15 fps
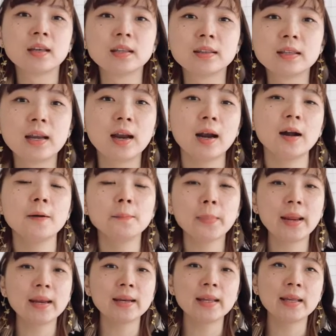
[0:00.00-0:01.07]
There are
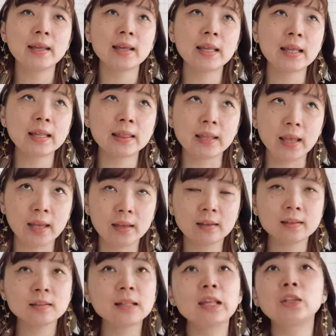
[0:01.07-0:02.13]
many
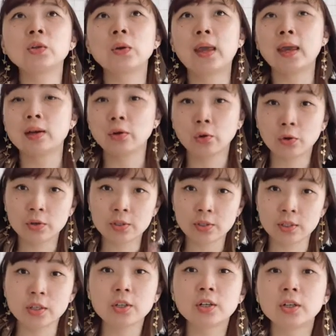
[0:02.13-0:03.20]
things that you can
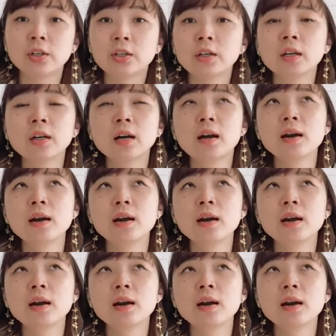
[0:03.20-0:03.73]
consider.